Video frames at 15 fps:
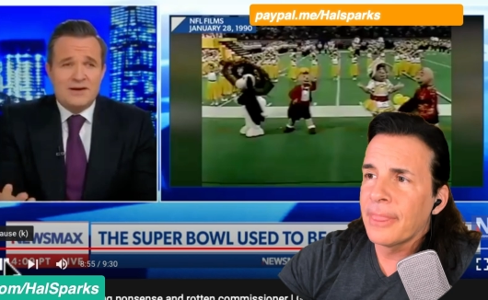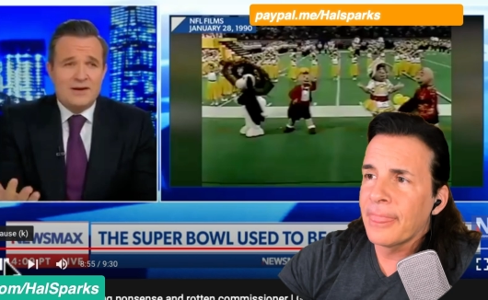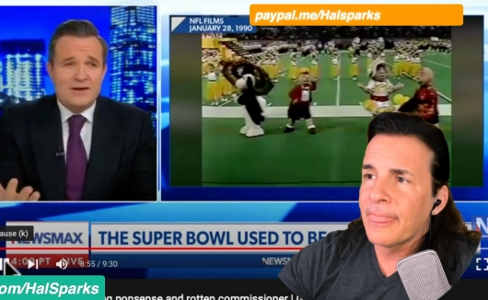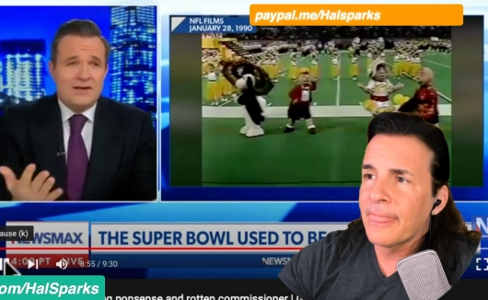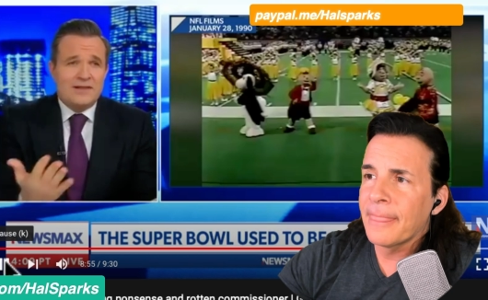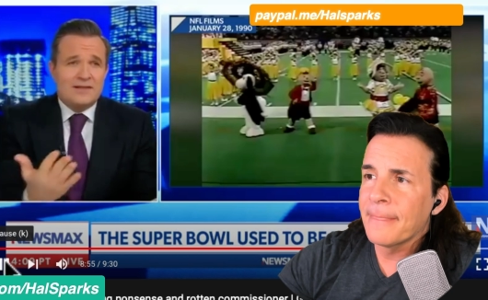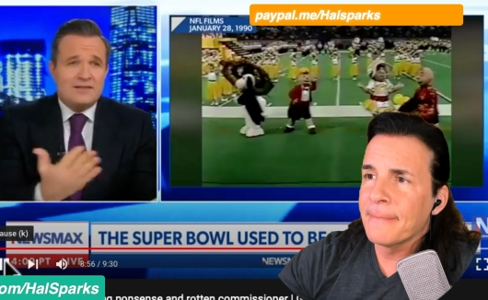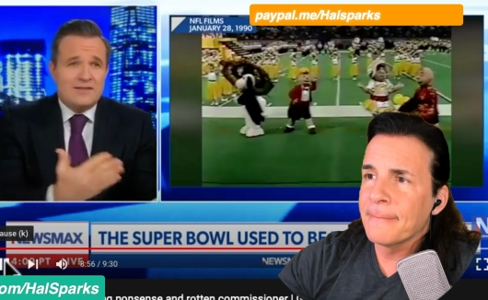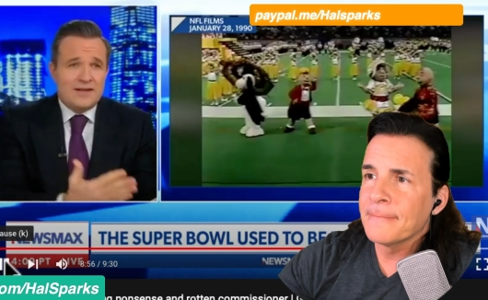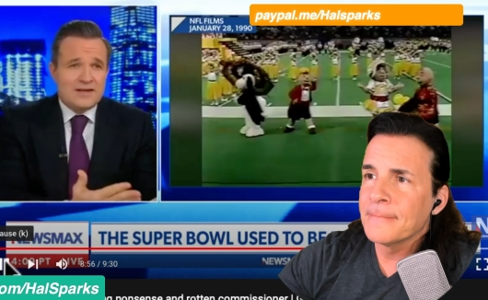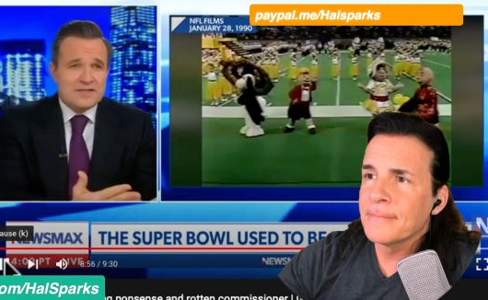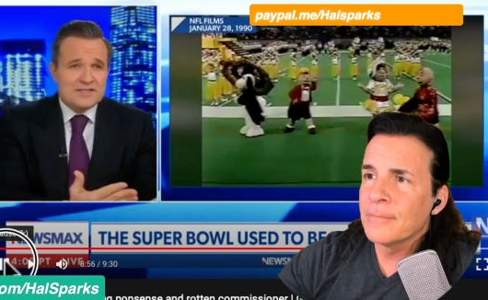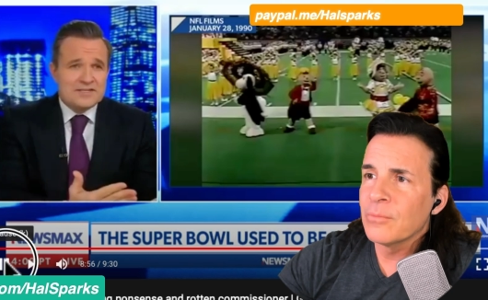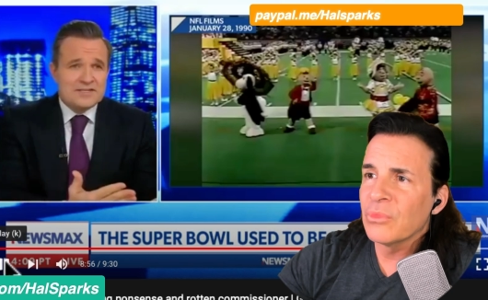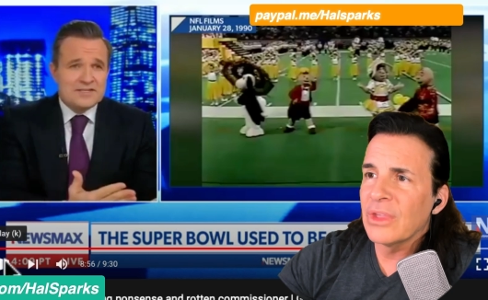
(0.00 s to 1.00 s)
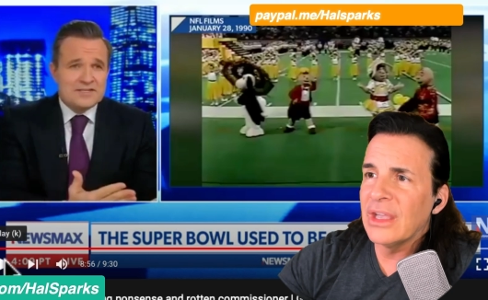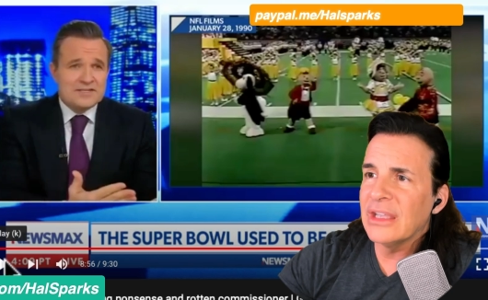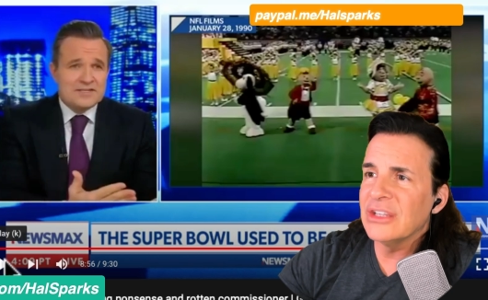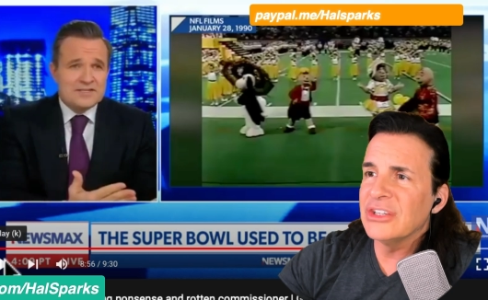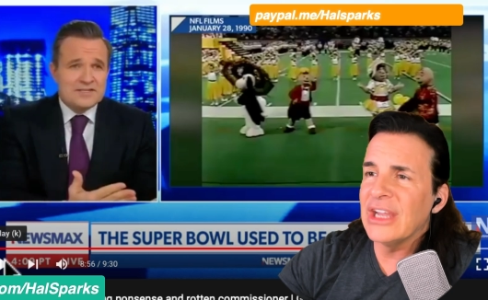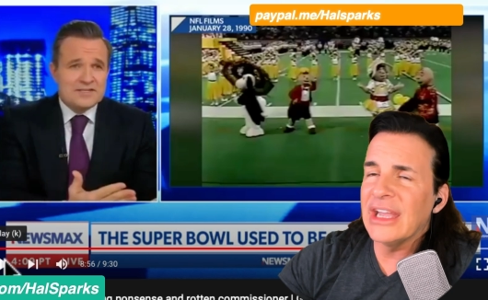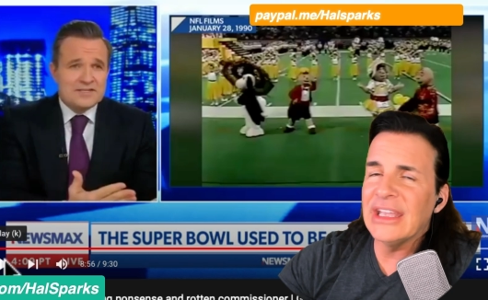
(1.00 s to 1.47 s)
Speaker 1: this, like not
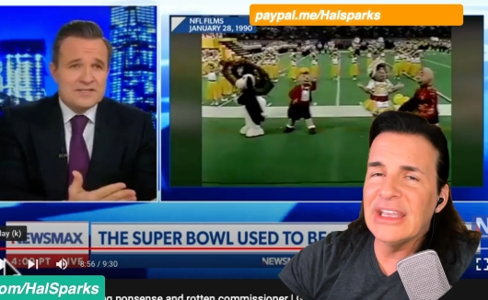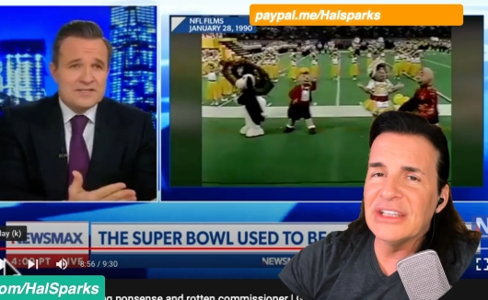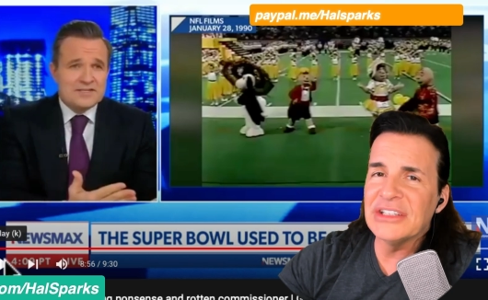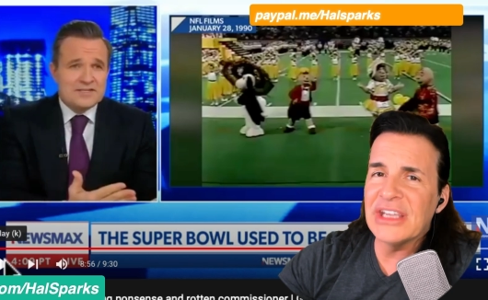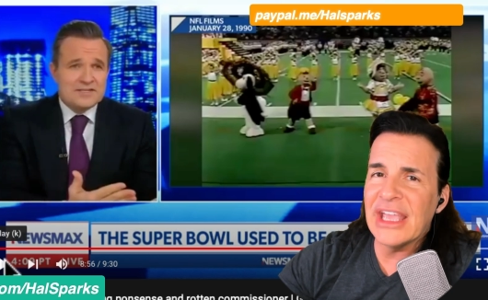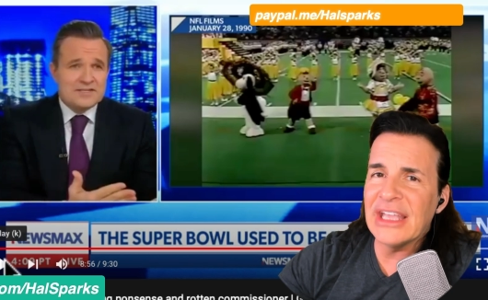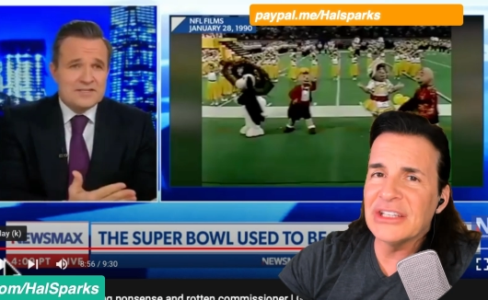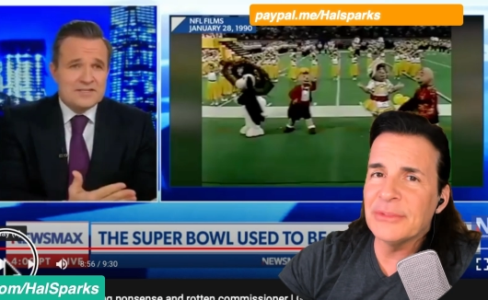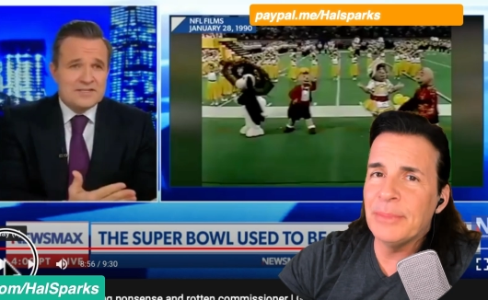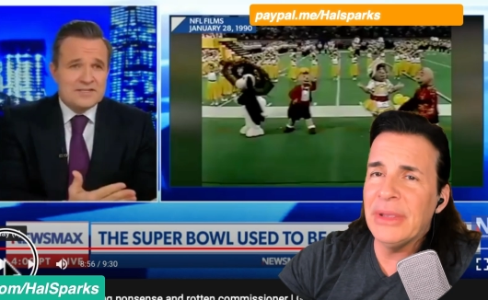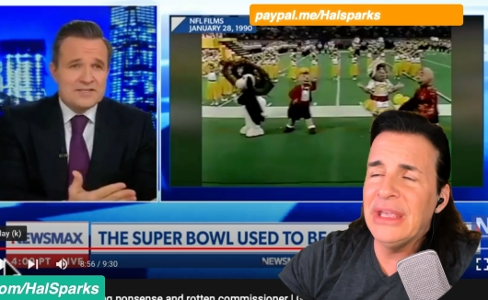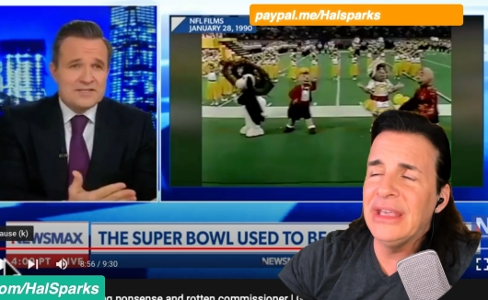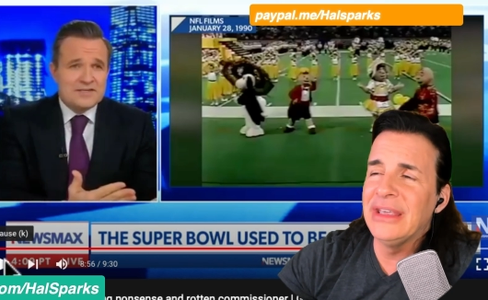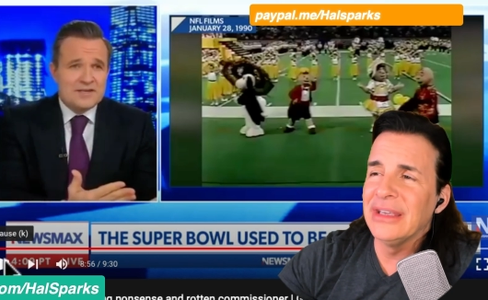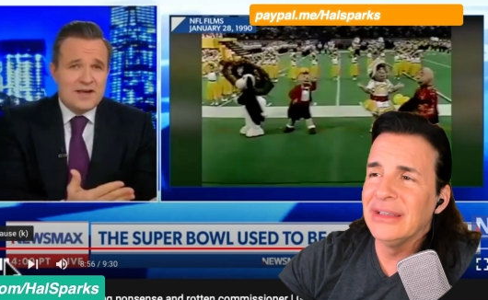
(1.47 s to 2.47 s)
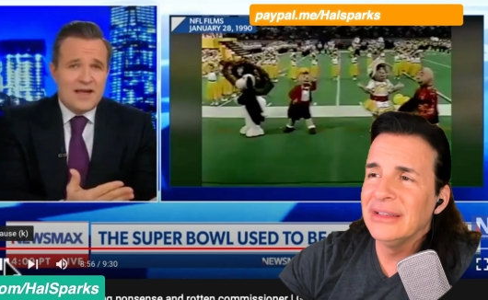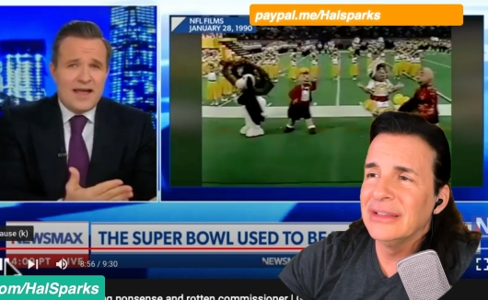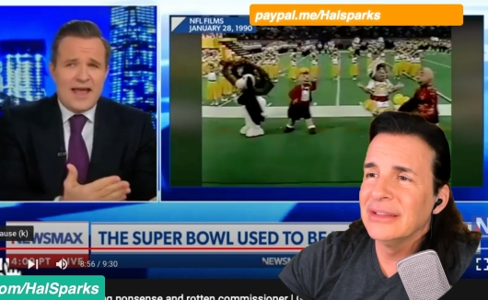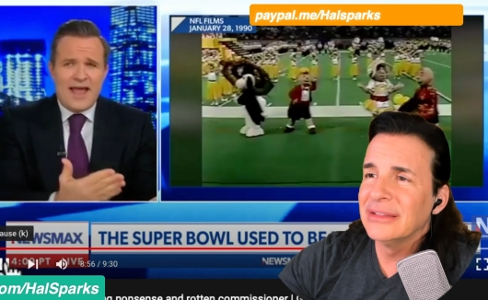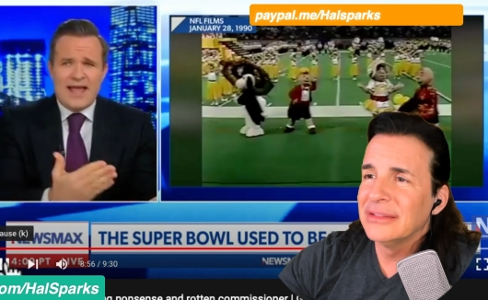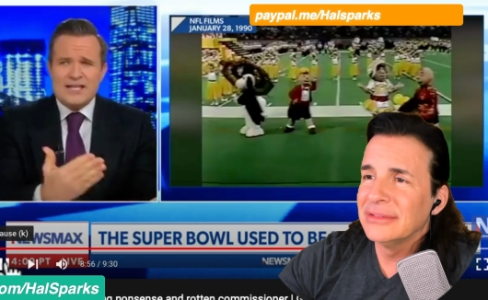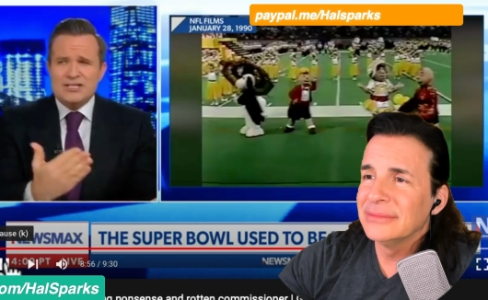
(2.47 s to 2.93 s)
because he can't speak, and
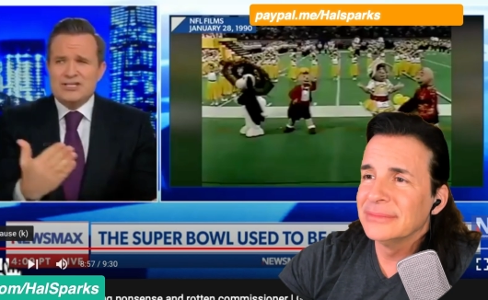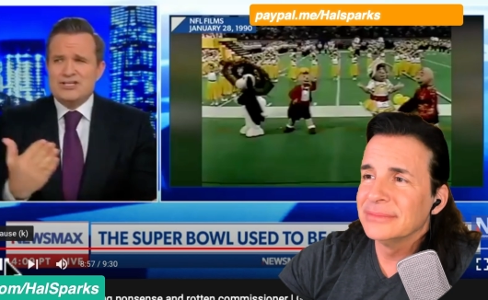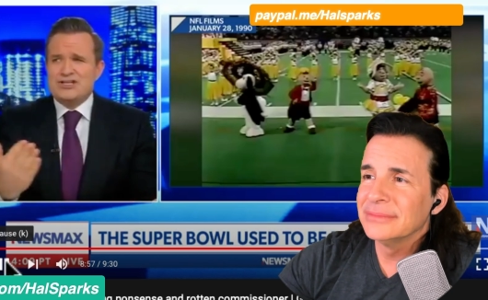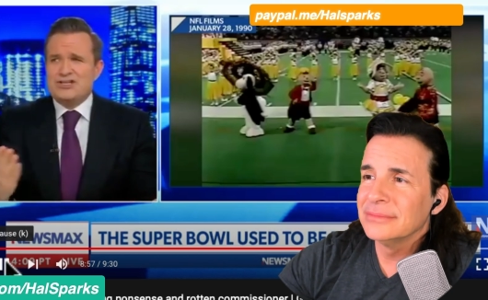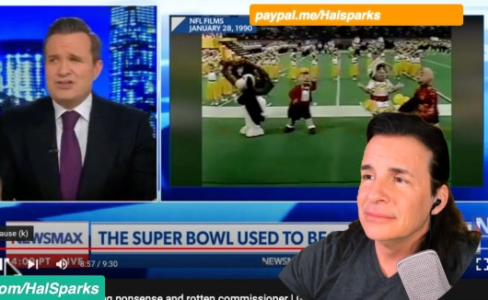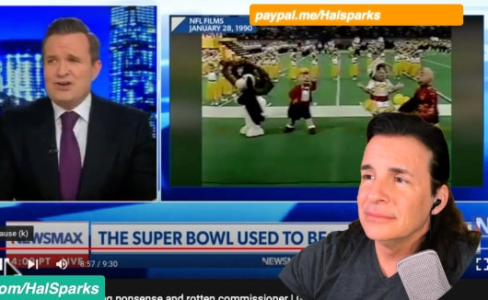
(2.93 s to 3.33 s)
Snoop